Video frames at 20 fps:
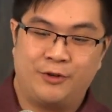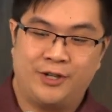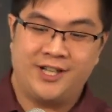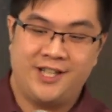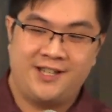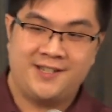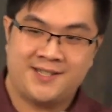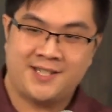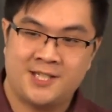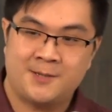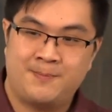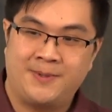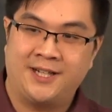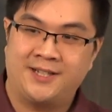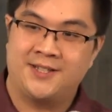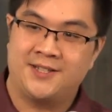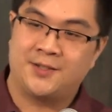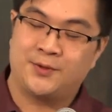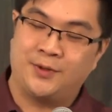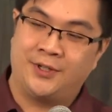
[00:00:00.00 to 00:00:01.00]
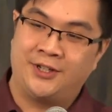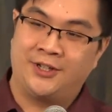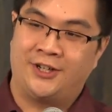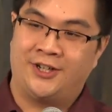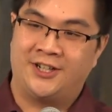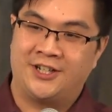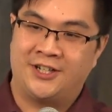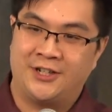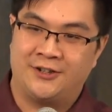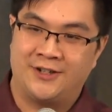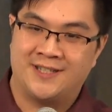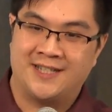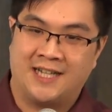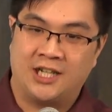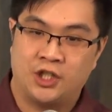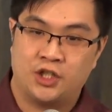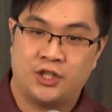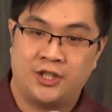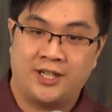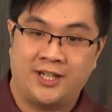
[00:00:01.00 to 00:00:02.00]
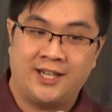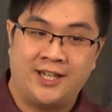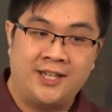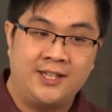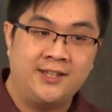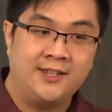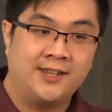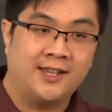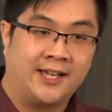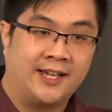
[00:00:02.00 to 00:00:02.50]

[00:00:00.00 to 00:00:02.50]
what I suspect is going on here is actually in